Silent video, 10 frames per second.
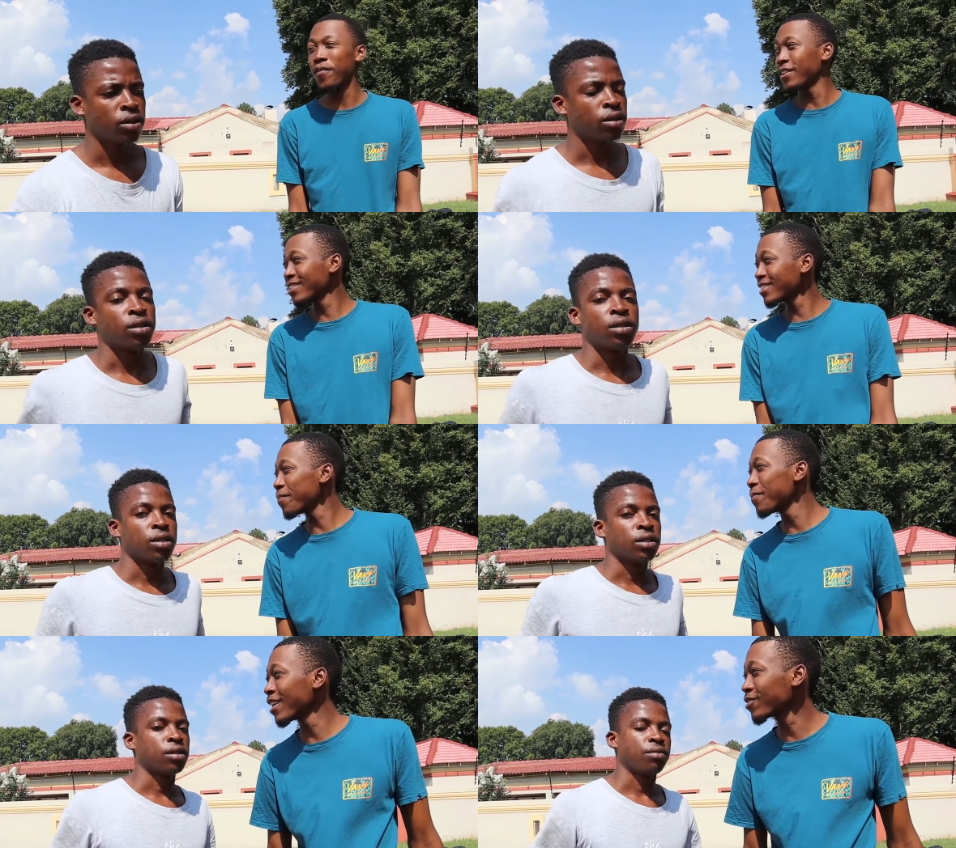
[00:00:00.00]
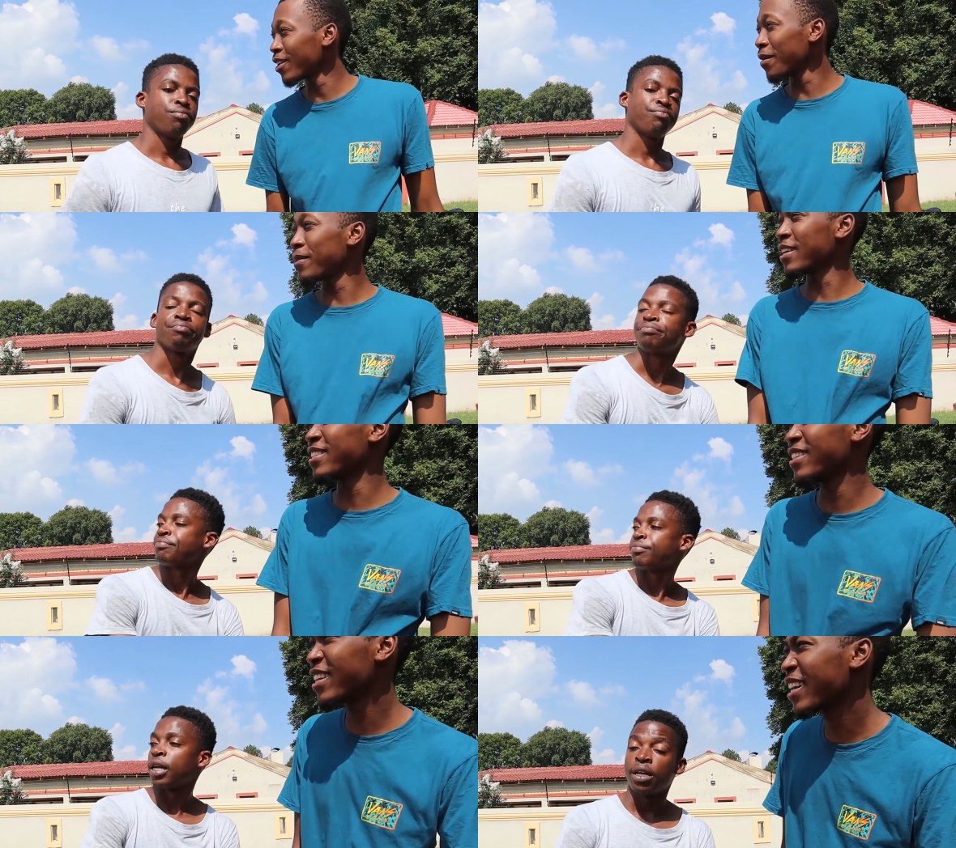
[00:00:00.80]
Speaker 1: Bafetu. This is the biggest
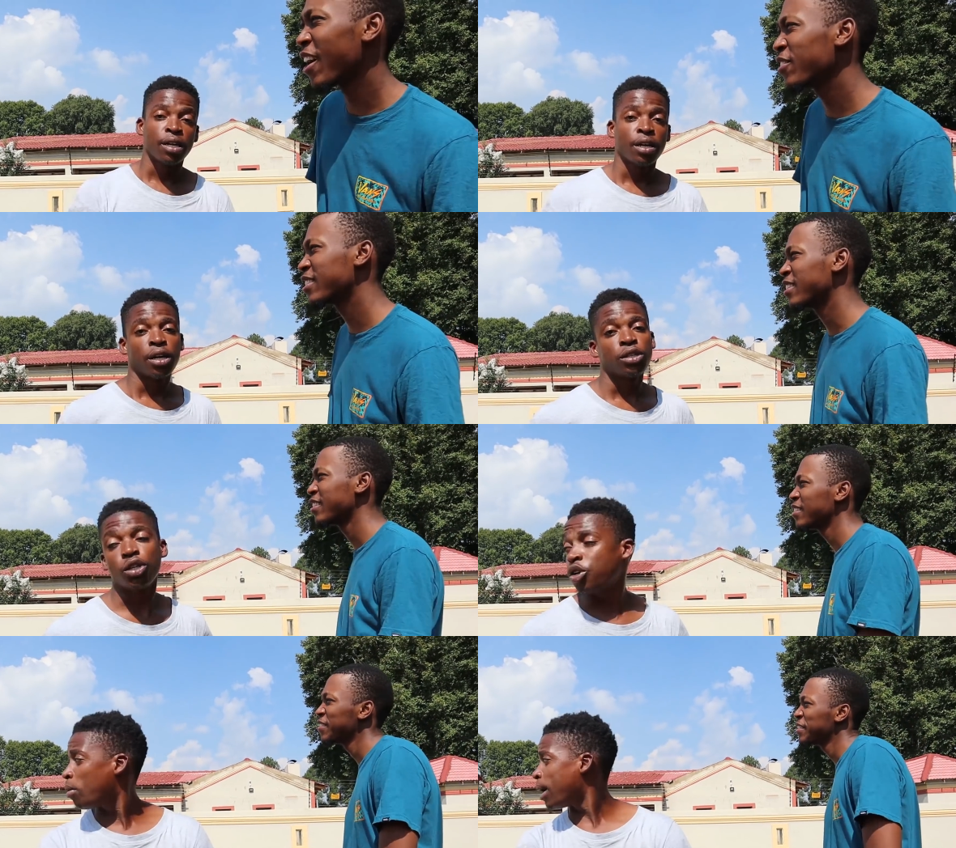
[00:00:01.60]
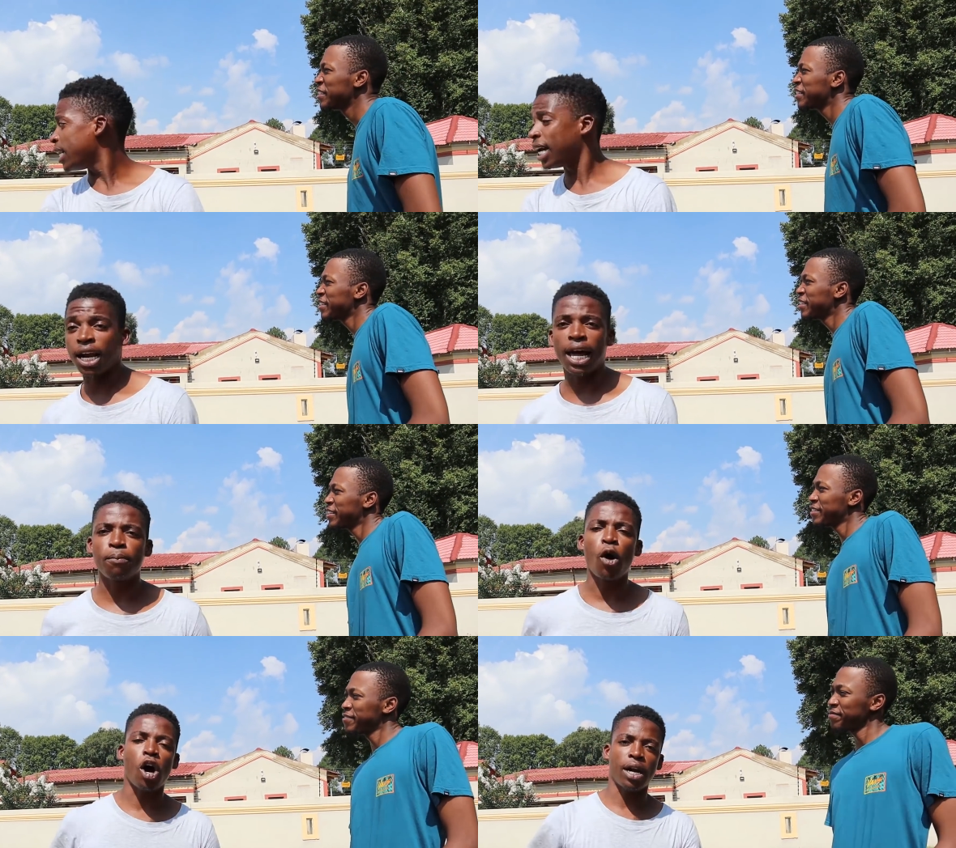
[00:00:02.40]
collaboration in the country. You know my nigga like
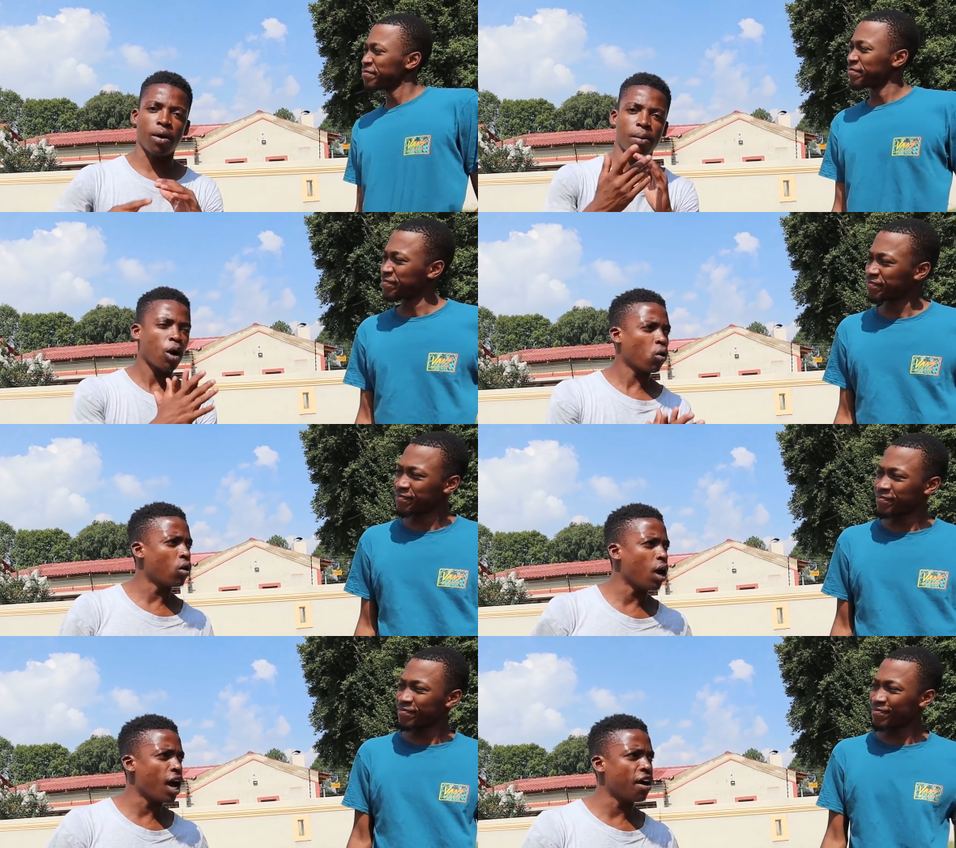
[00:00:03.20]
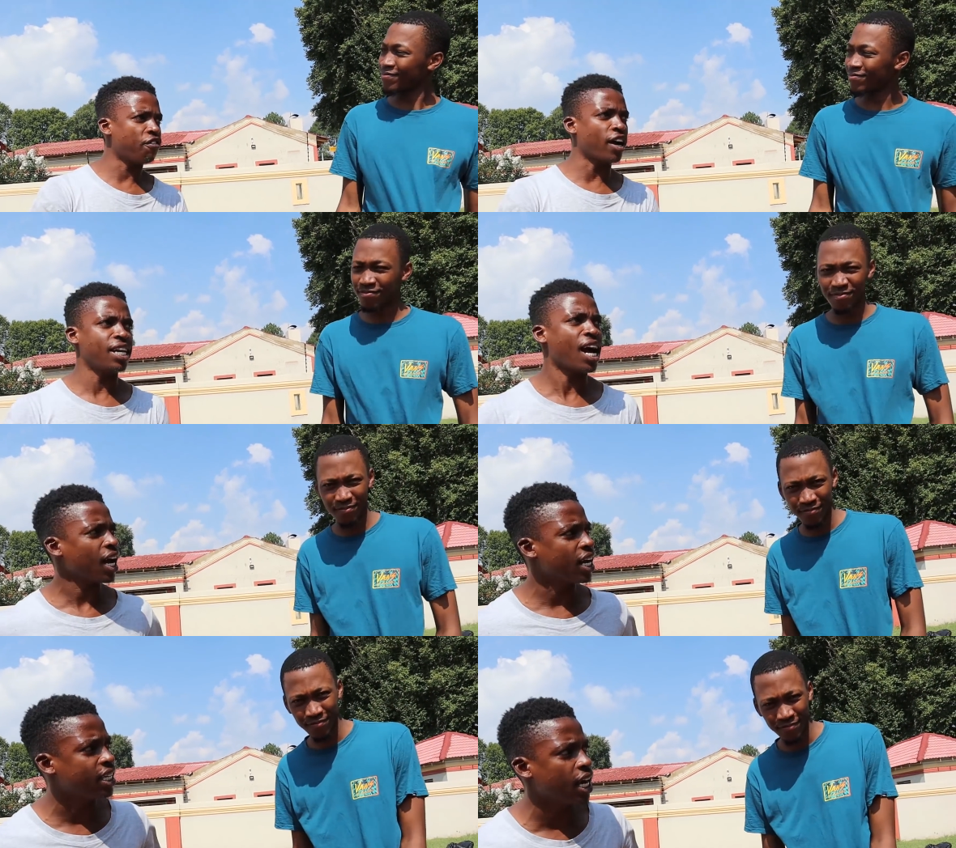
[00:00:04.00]
Wawana Maholo. And back
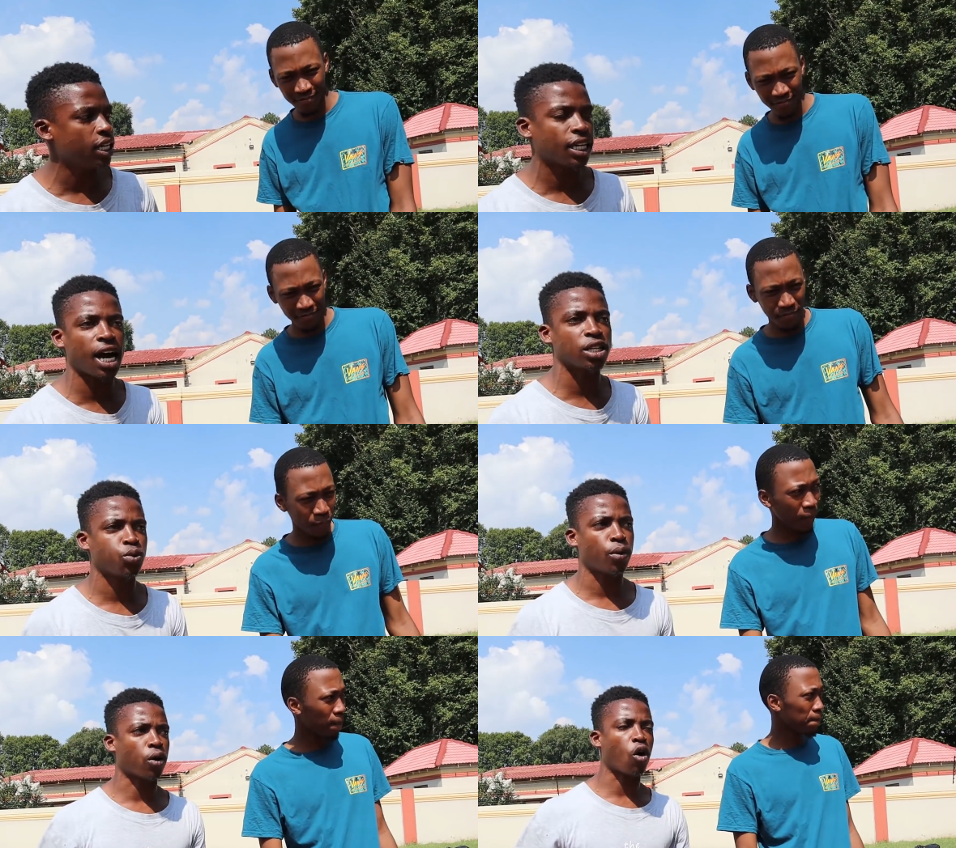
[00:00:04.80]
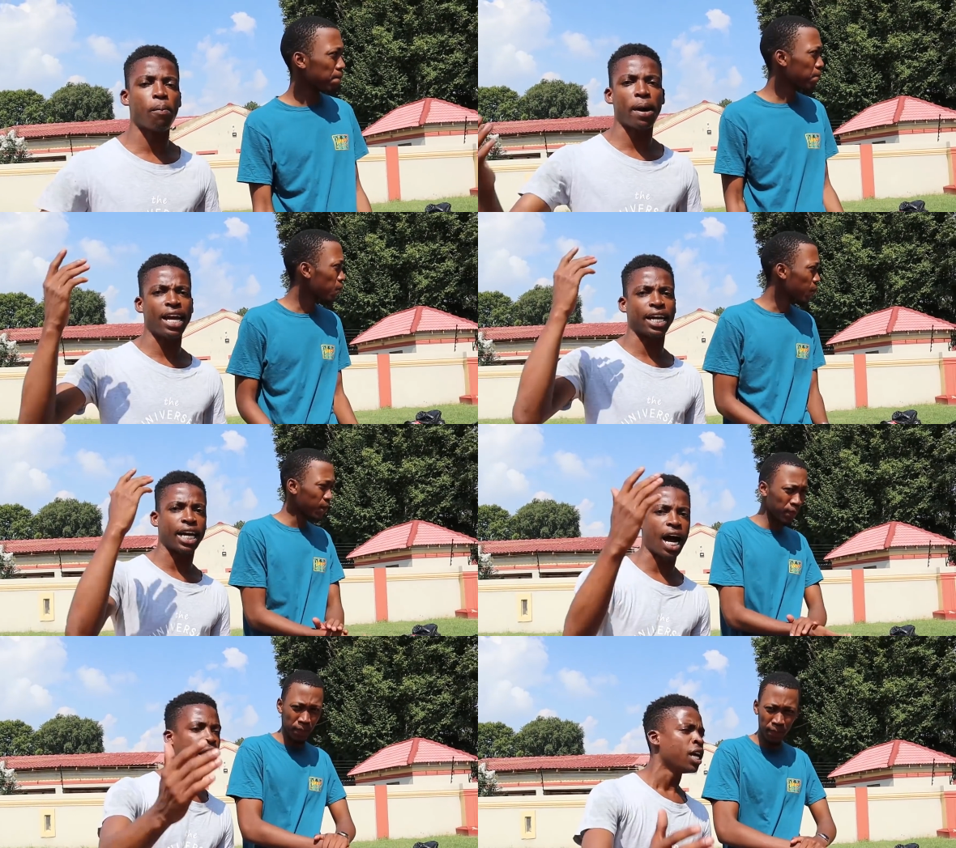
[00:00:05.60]
again, guys. We were called by a
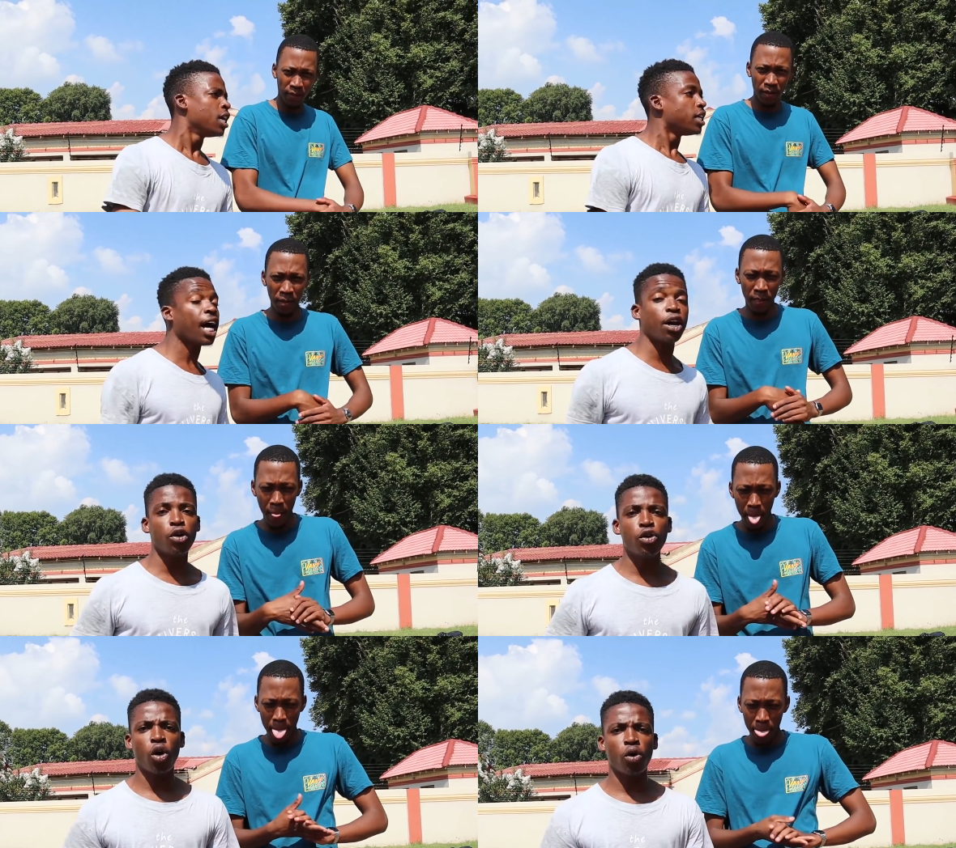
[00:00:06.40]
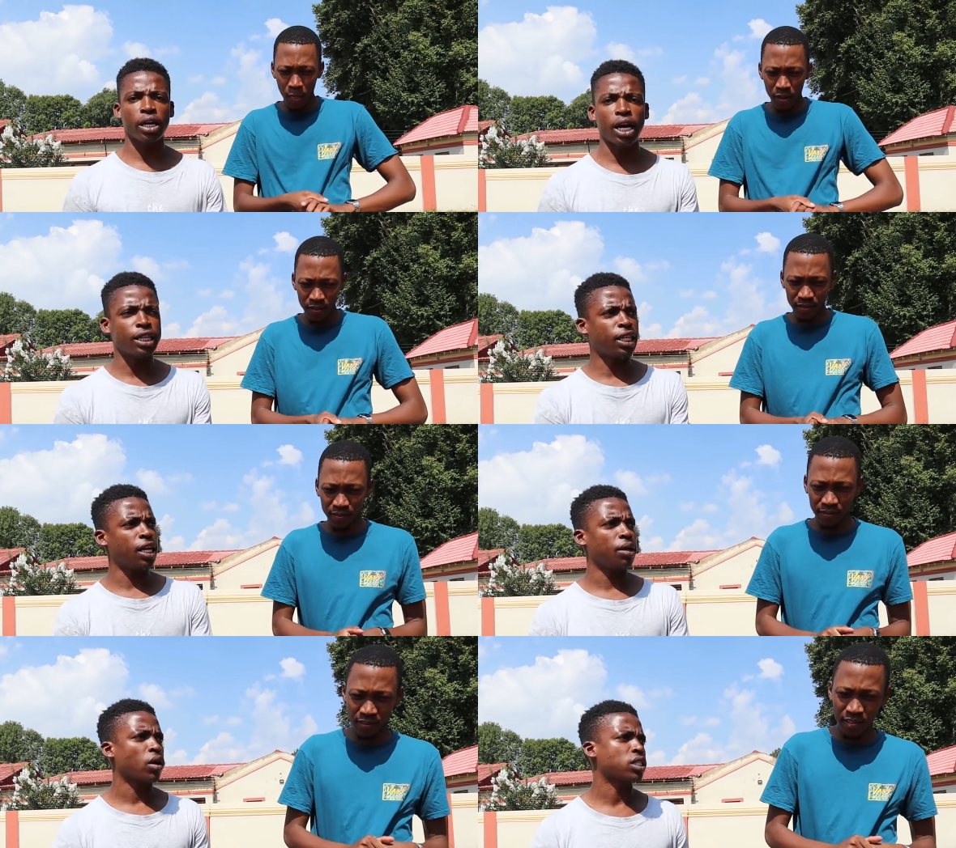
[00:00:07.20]
guy. Now I don't know,
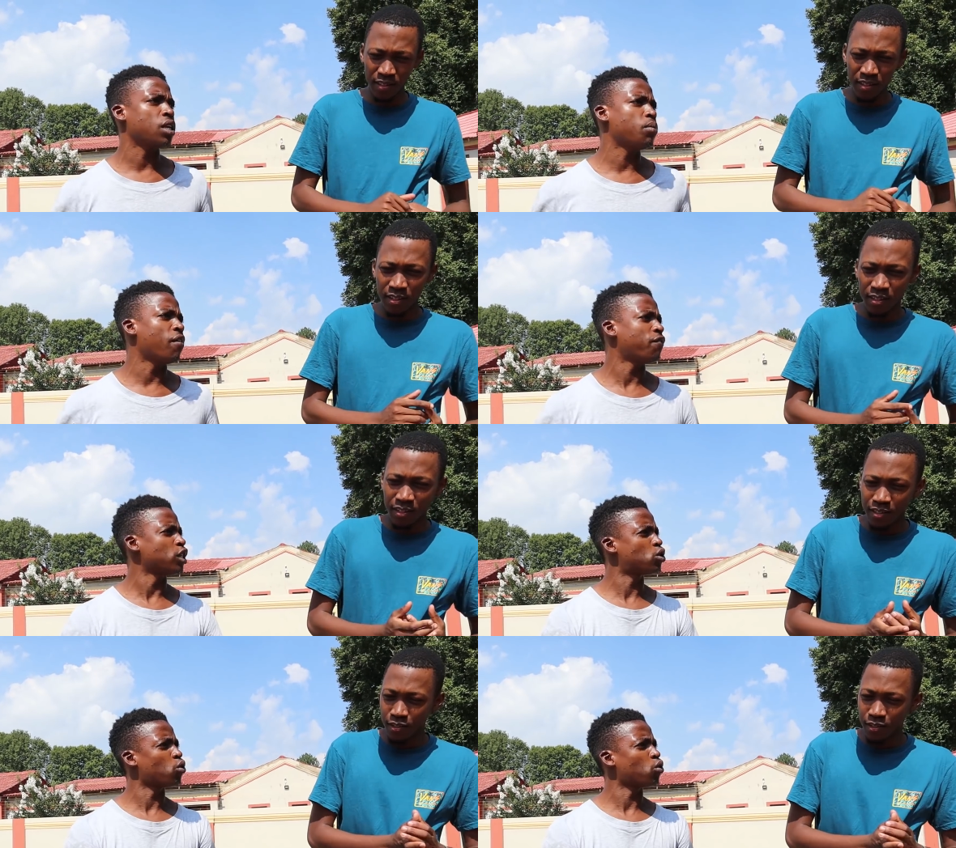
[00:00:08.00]
Rekanti, but I when